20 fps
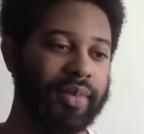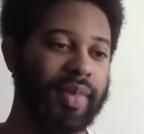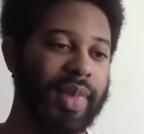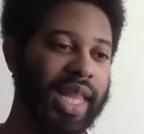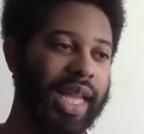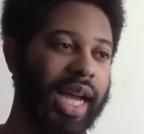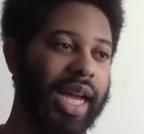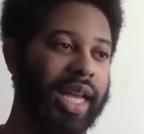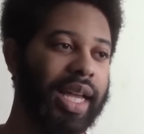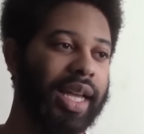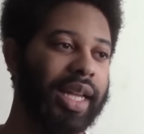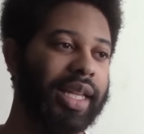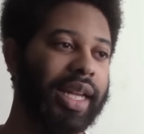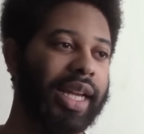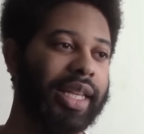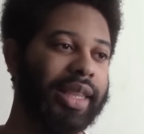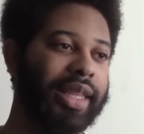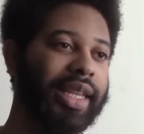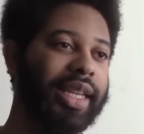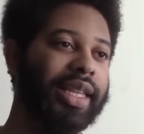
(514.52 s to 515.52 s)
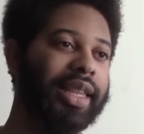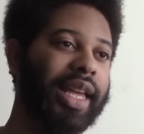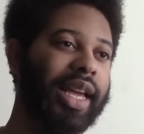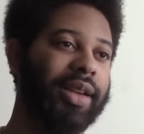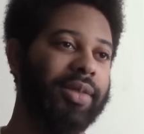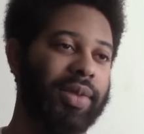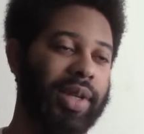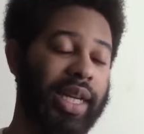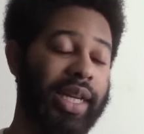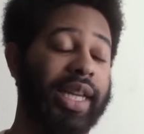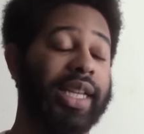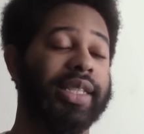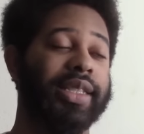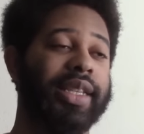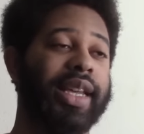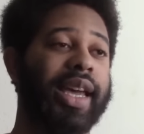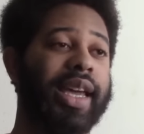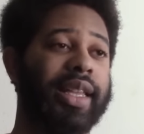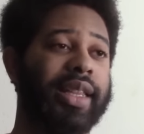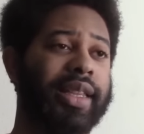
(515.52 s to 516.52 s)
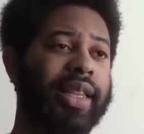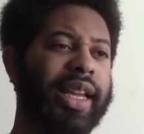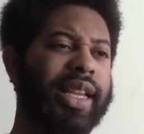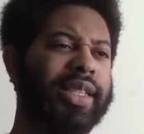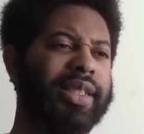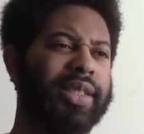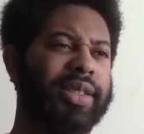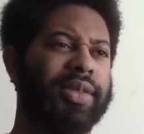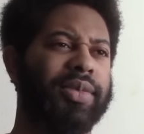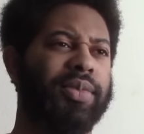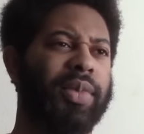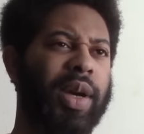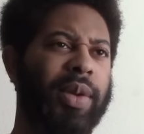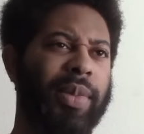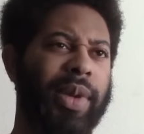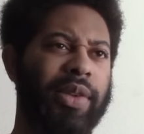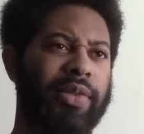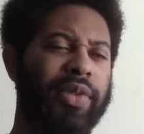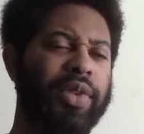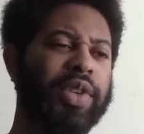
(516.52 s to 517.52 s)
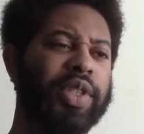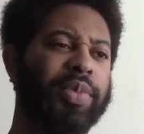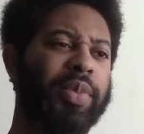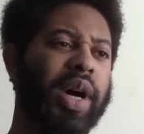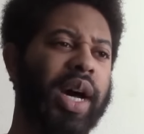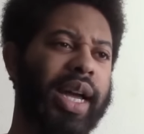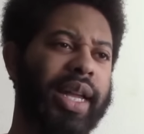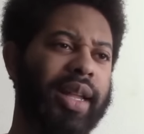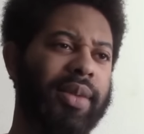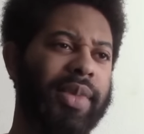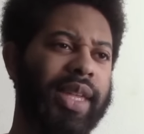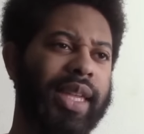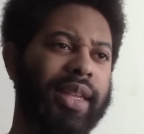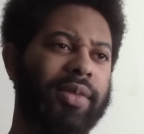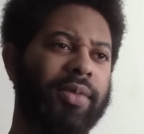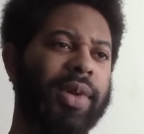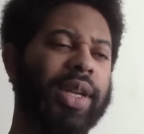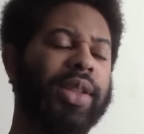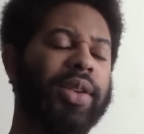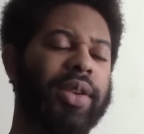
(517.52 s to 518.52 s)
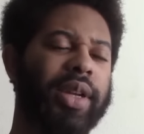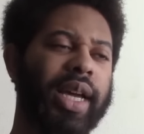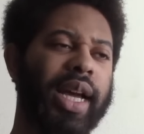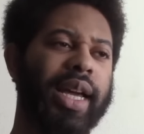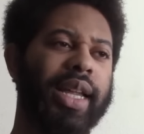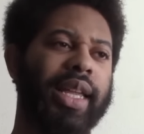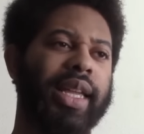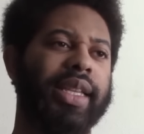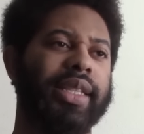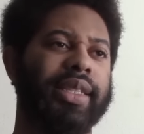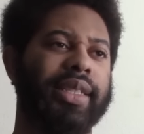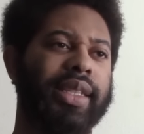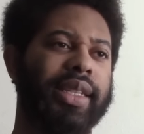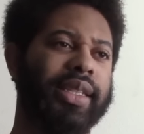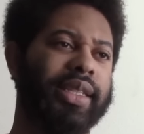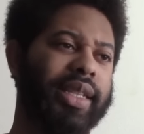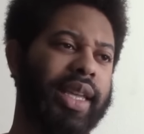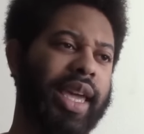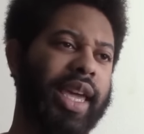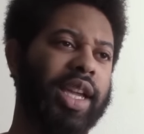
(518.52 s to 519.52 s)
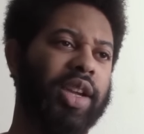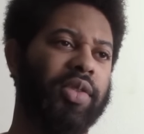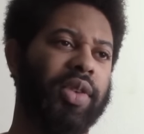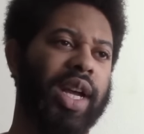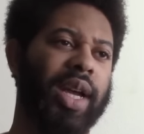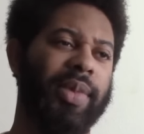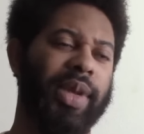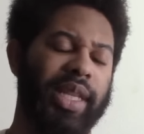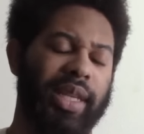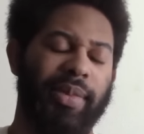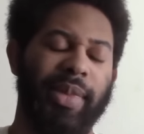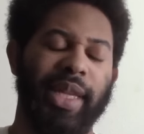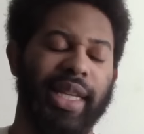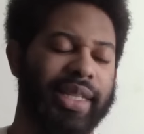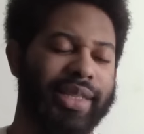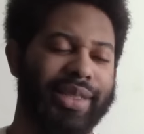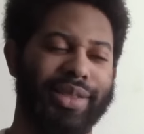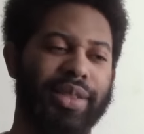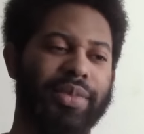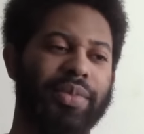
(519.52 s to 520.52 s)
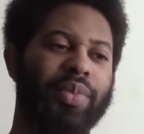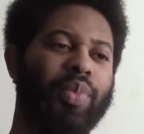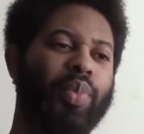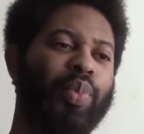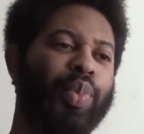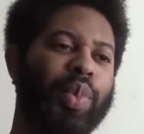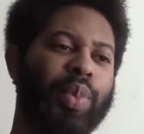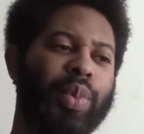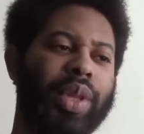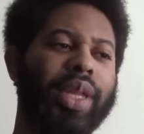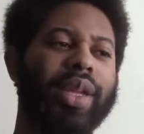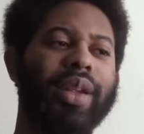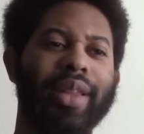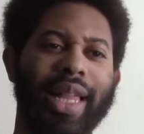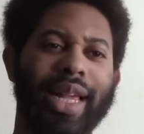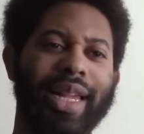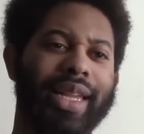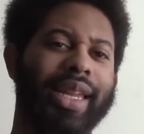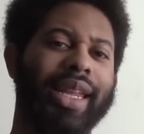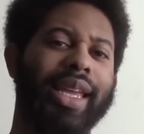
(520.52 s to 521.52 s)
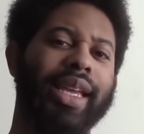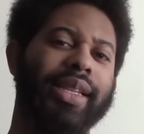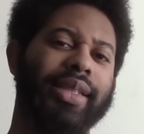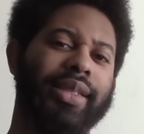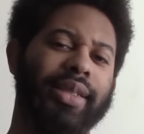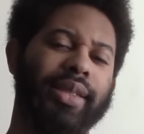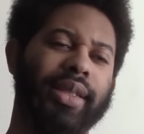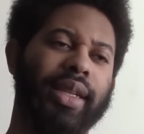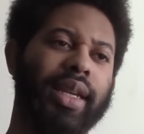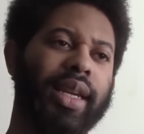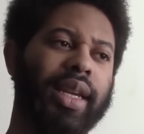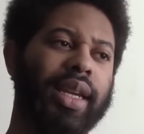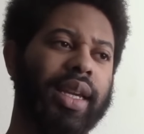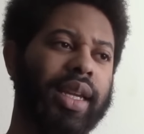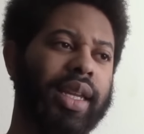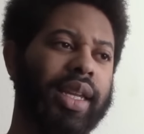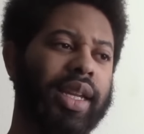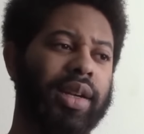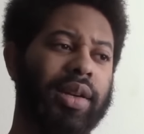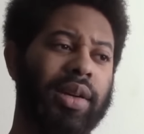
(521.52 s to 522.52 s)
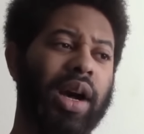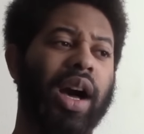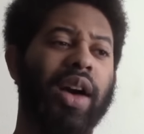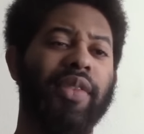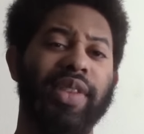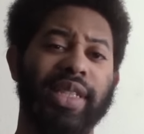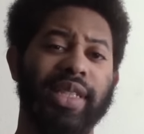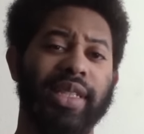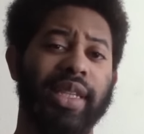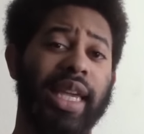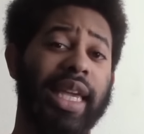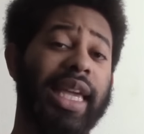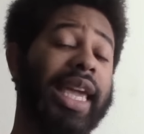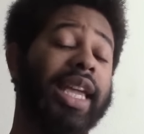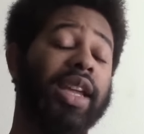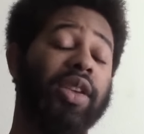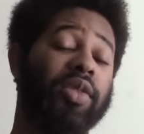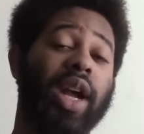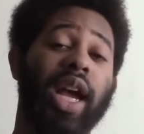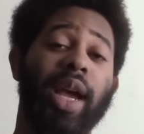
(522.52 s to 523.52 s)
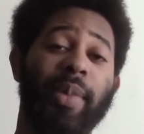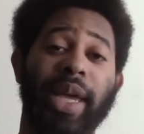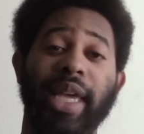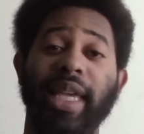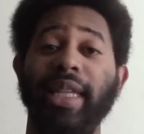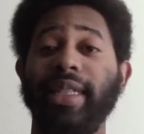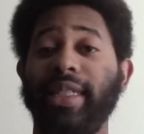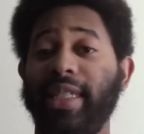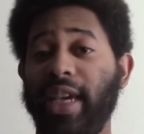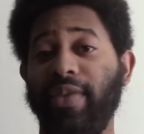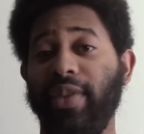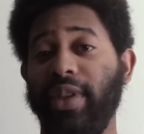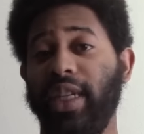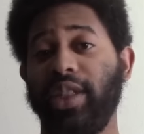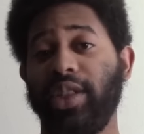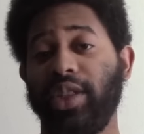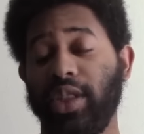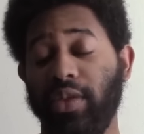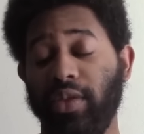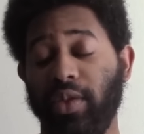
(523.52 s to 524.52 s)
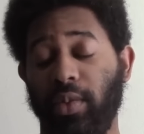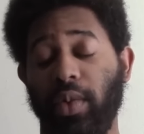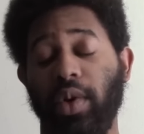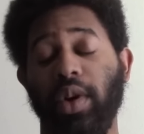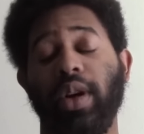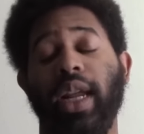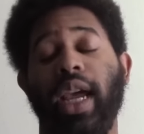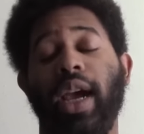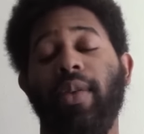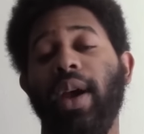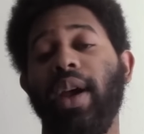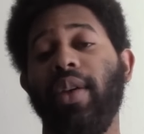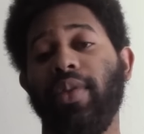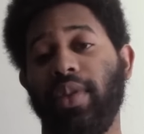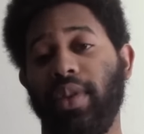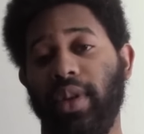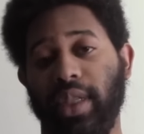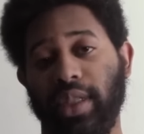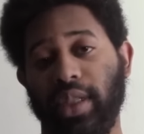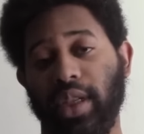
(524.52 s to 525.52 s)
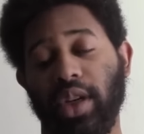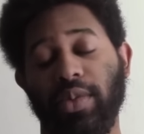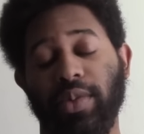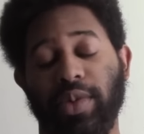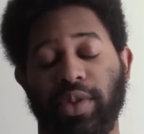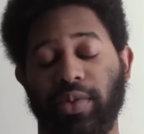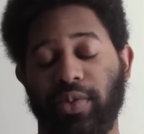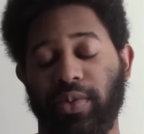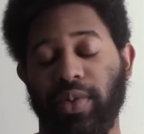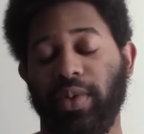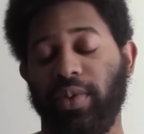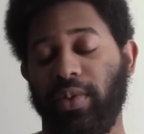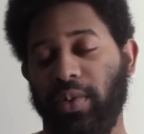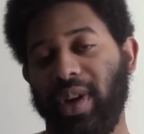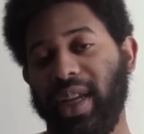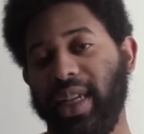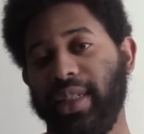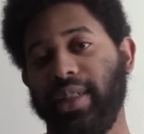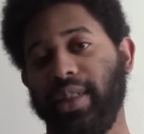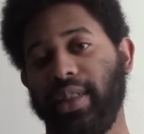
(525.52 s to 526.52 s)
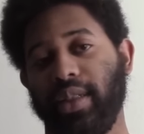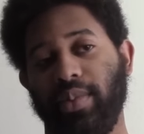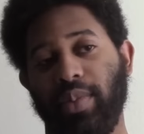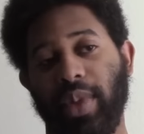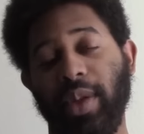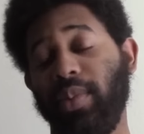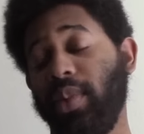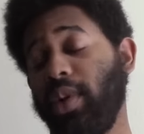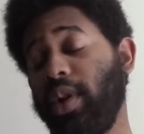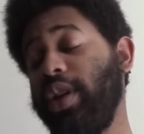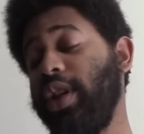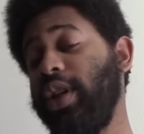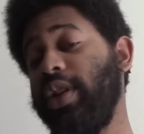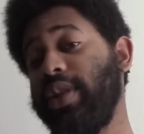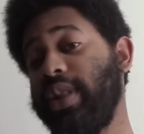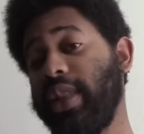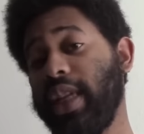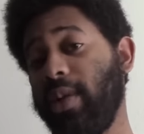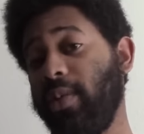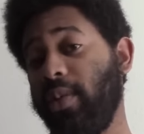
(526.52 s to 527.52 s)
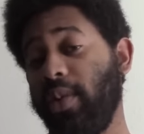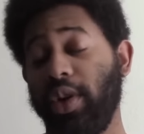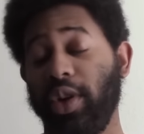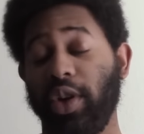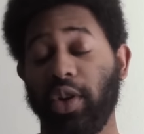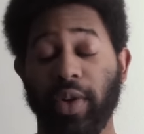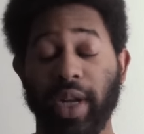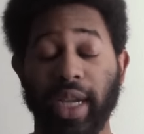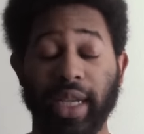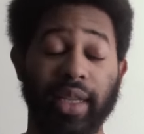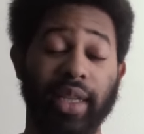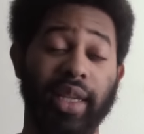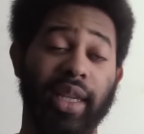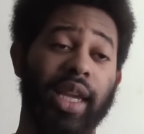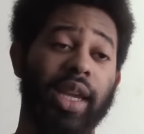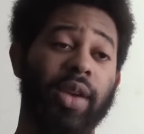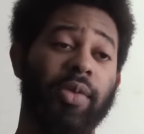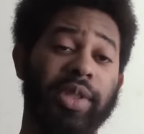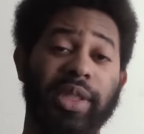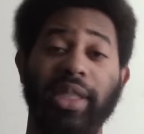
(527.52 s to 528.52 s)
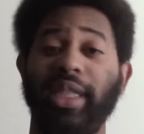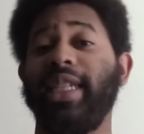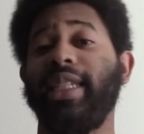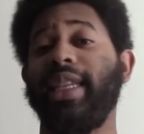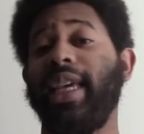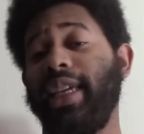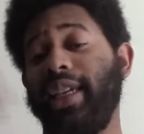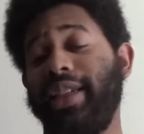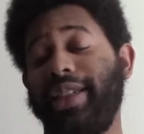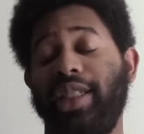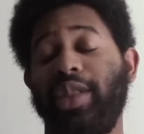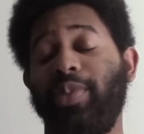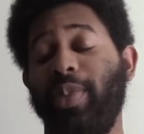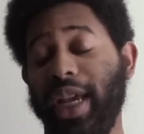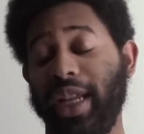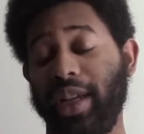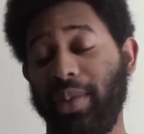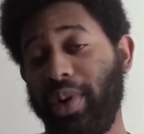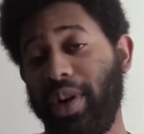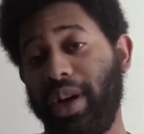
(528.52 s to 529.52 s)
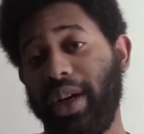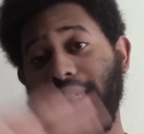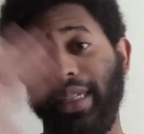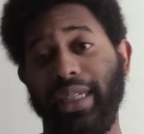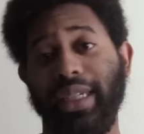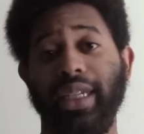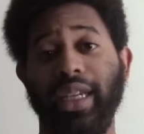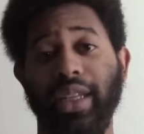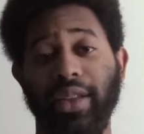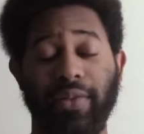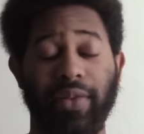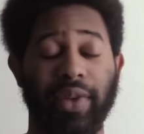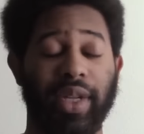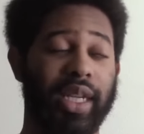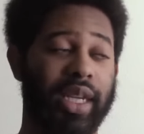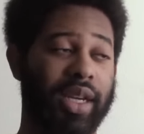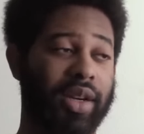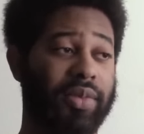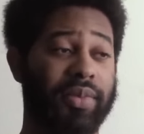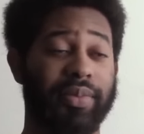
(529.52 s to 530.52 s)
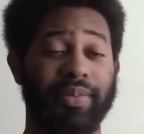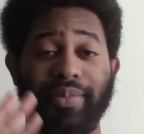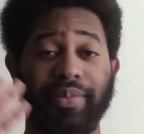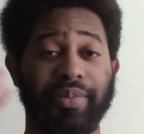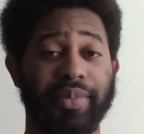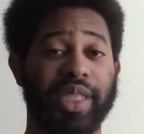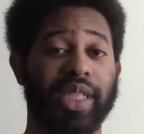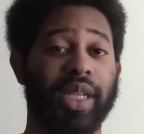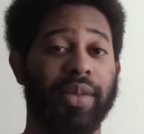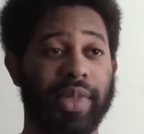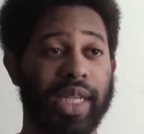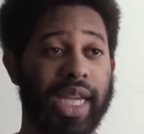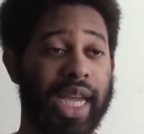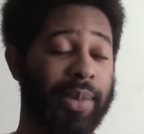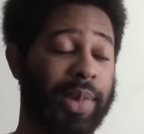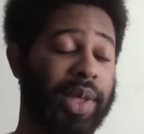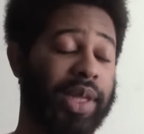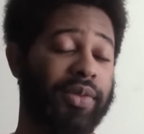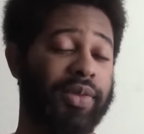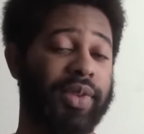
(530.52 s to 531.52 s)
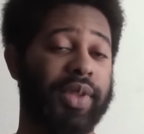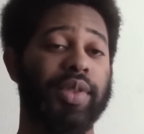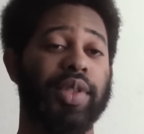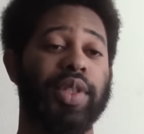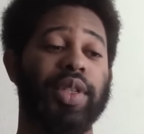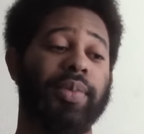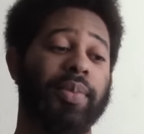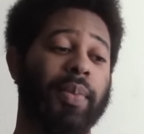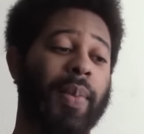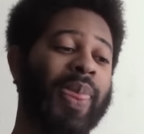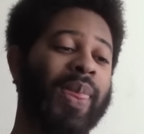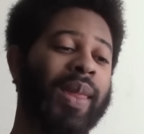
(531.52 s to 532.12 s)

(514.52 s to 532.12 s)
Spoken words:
I guess that's my first mind. I mean, whether or not it's a hate crime, it's clear that it is, you know, obviously a hate crime by any definition of the word. However, in terms of racism, people aren't using that word correctly, which I guess I could expand upon in another video sometime in the future.